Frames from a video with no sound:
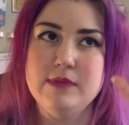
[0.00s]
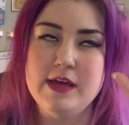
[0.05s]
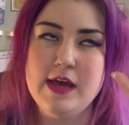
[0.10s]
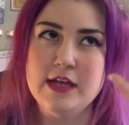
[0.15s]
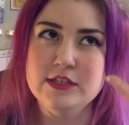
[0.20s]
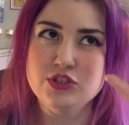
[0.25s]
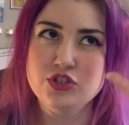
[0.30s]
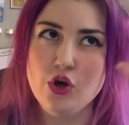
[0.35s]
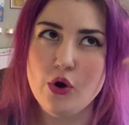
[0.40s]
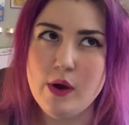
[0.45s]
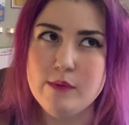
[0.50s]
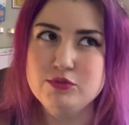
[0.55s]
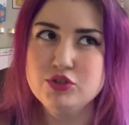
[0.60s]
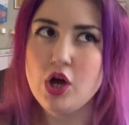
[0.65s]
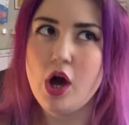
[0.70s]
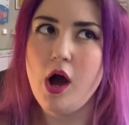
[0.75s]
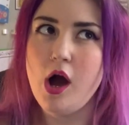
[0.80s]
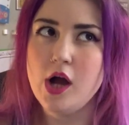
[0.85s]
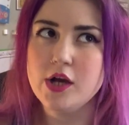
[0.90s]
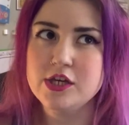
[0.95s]
as though I'm
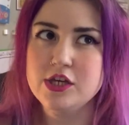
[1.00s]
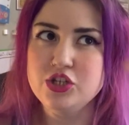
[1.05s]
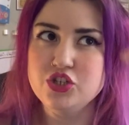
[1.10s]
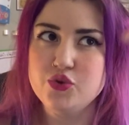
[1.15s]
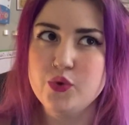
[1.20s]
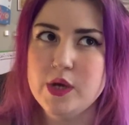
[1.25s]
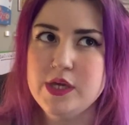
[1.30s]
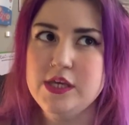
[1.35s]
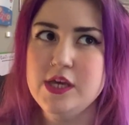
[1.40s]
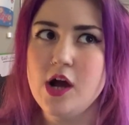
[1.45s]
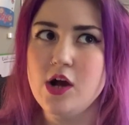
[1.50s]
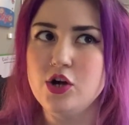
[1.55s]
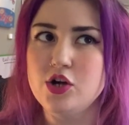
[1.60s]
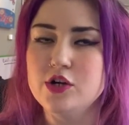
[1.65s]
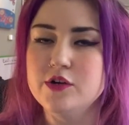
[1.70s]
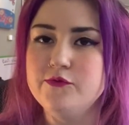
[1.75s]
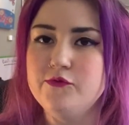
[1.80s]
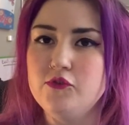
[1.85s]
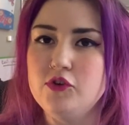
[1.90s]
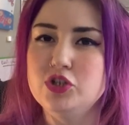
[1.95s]
talking to a
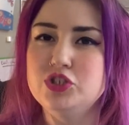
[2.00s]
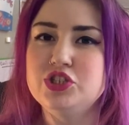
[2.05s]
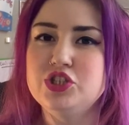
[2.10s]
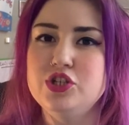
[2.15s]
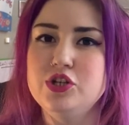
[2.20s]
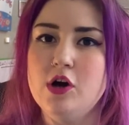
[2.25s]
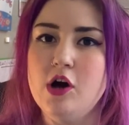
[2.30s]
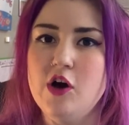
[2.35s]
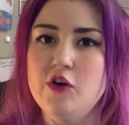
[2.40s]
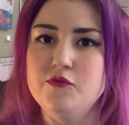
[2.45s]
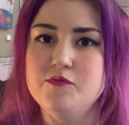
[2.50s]
younger version of